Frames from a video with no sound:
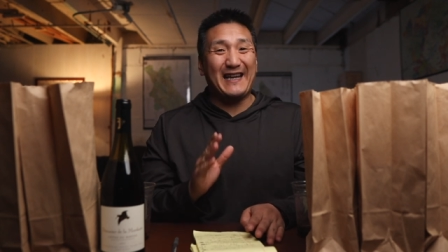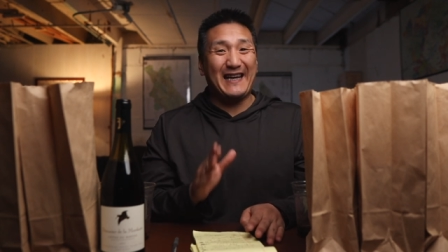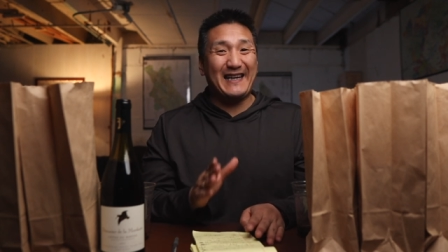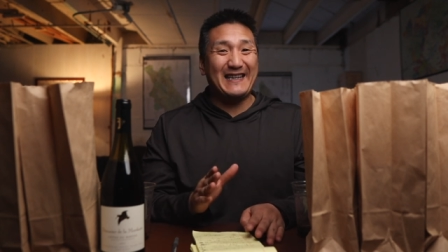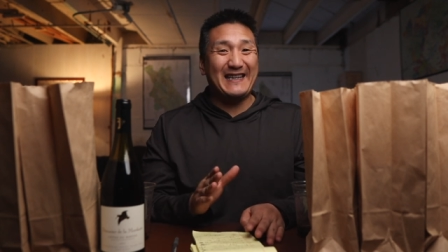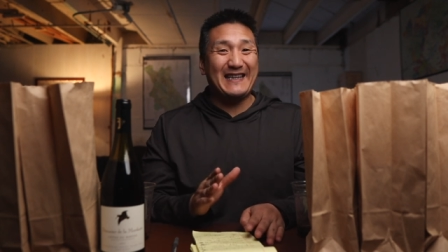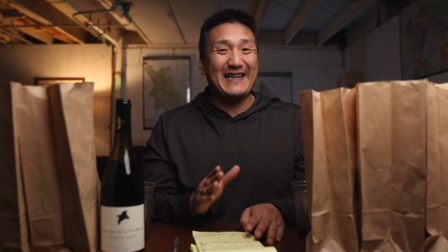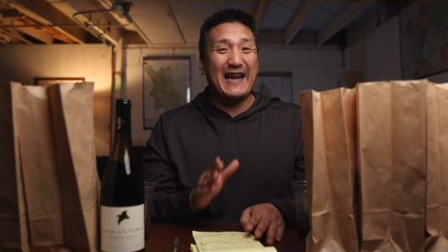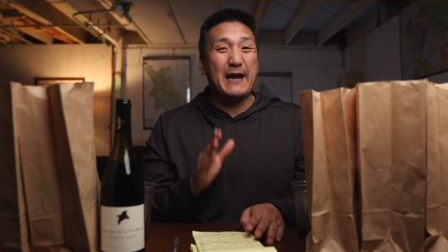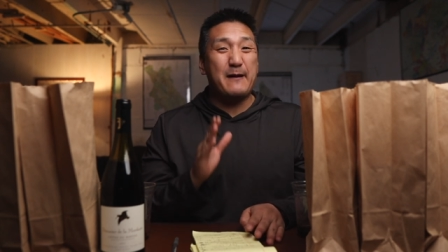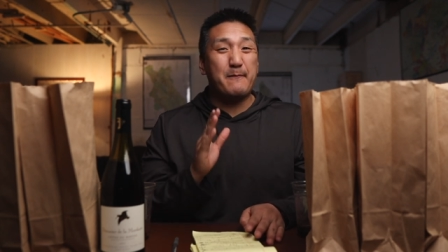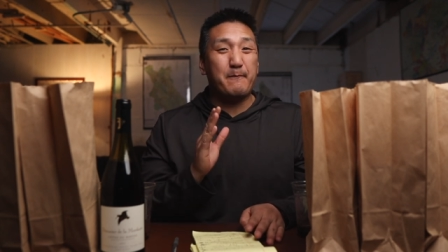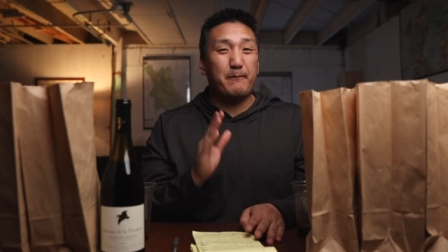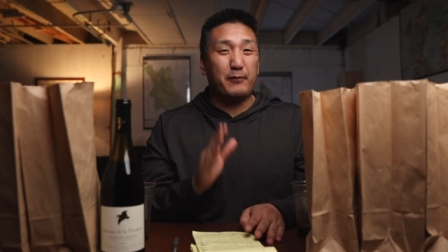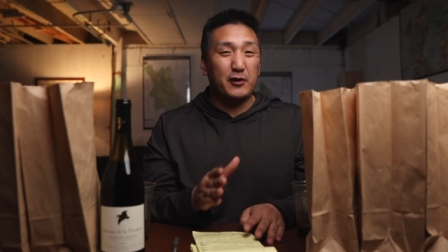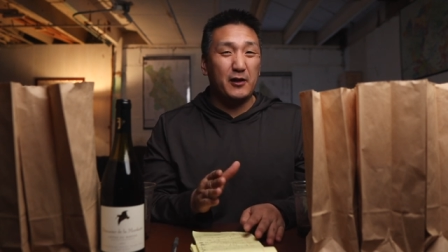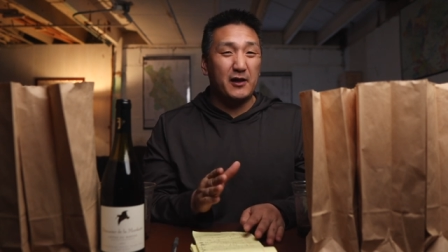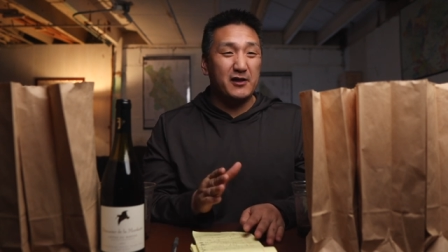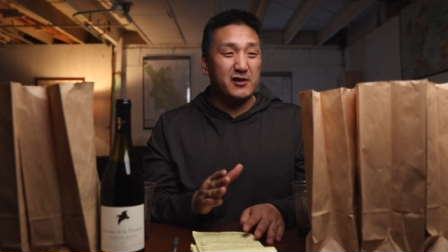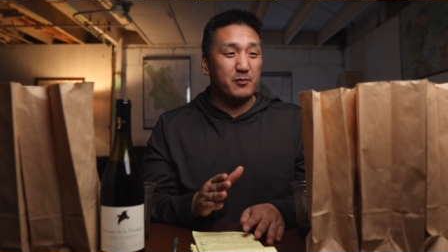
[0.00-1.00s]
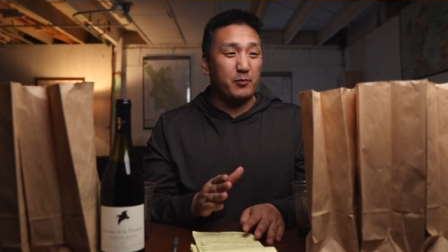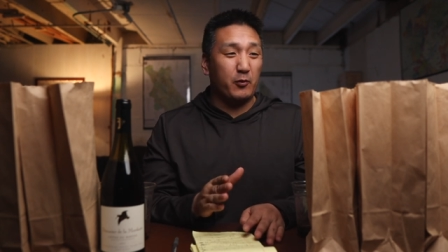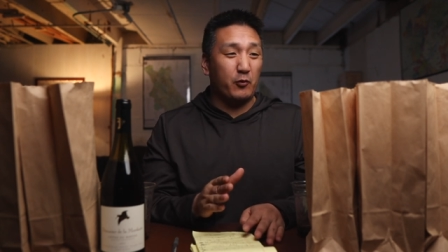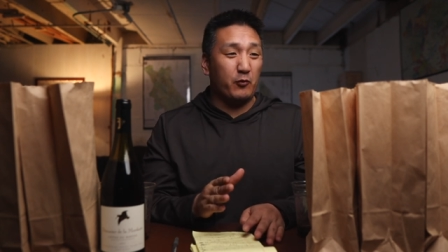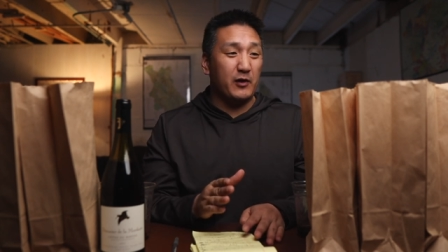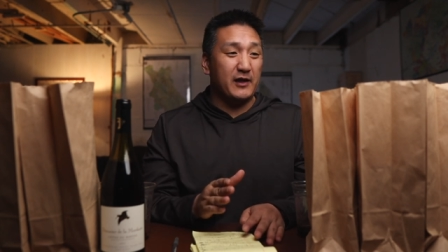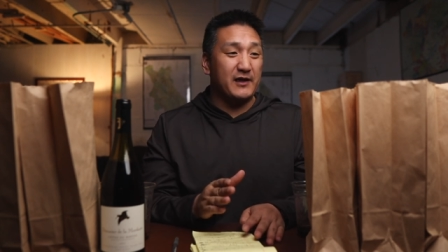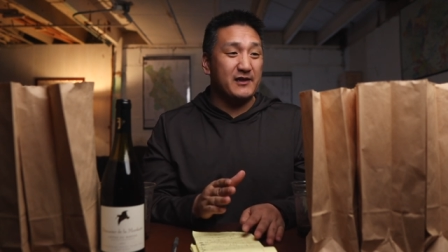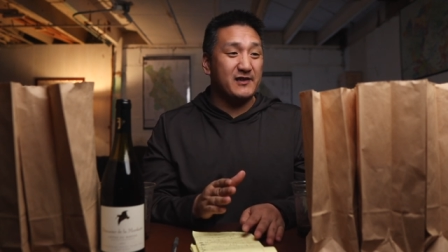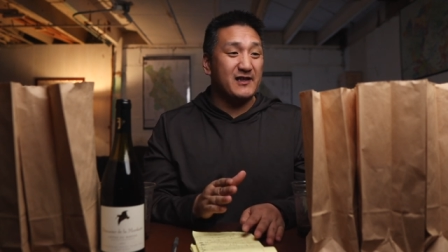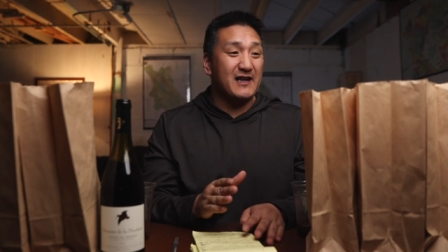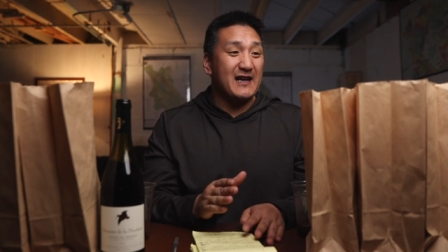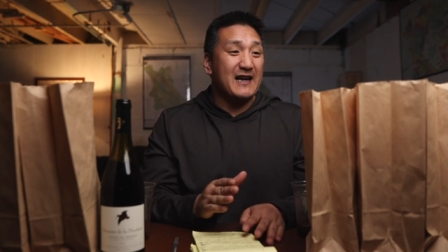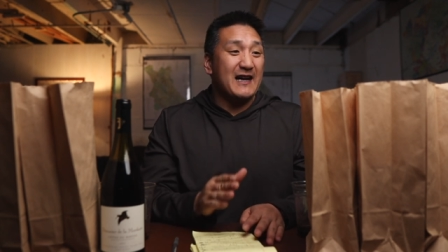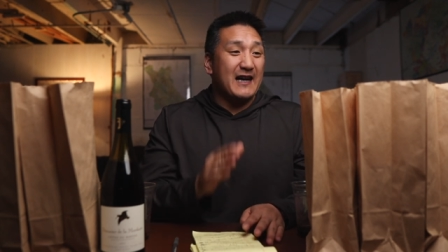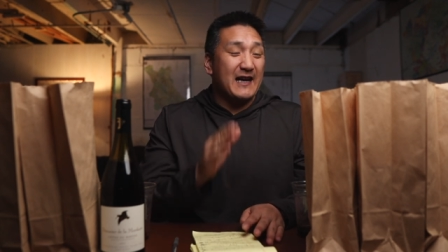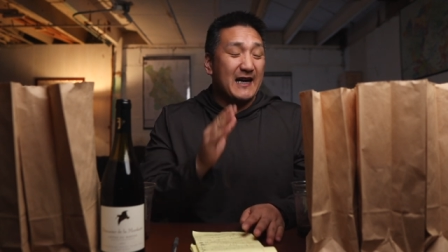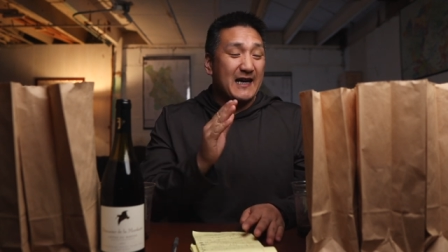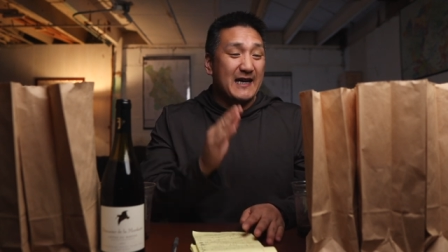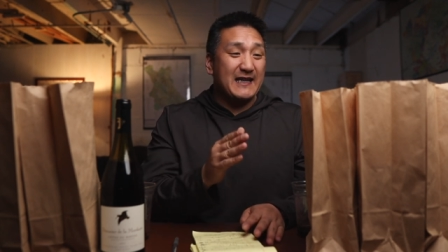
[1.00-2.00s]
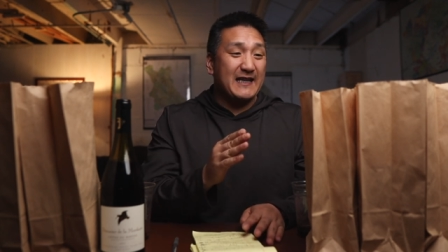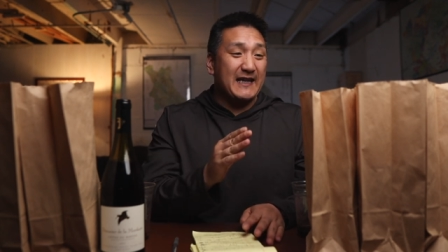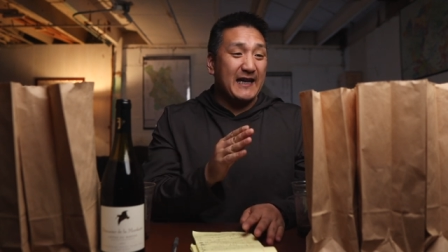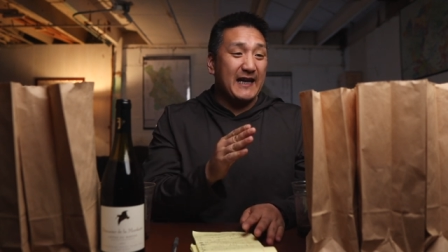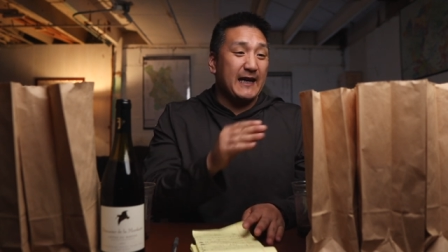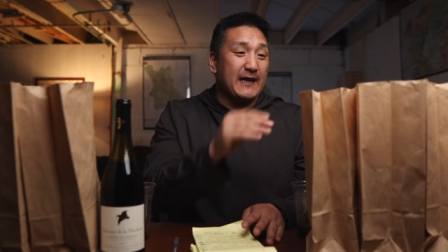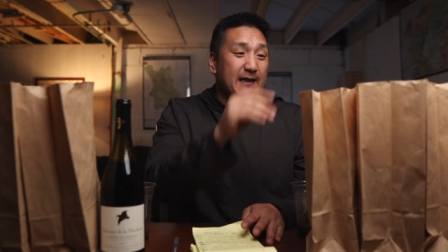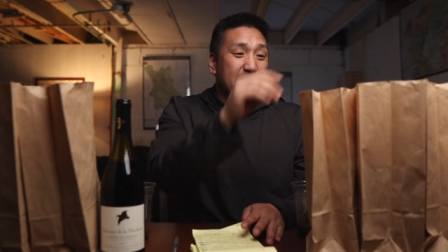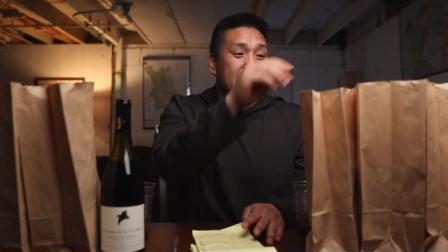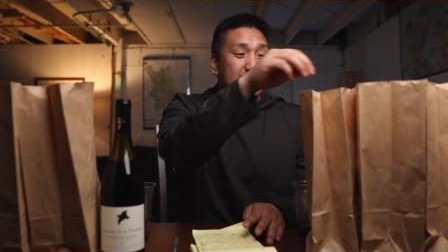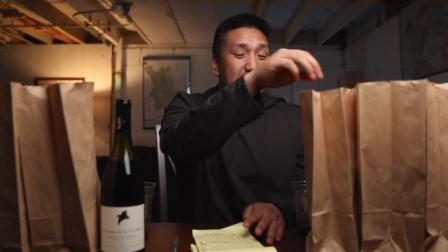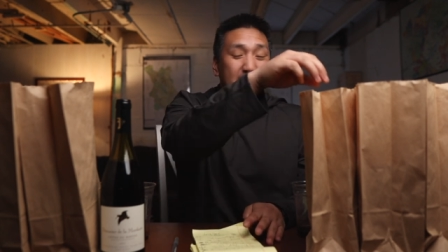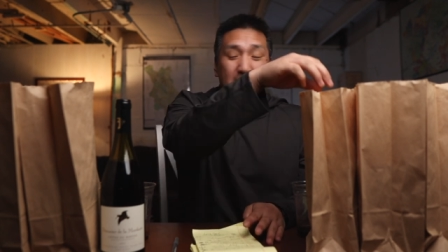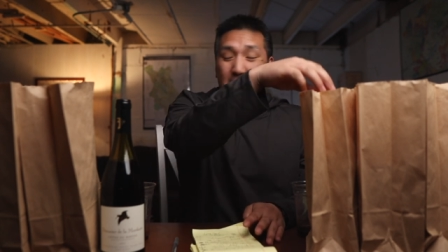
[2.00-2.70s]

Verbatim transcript: 88 plus points again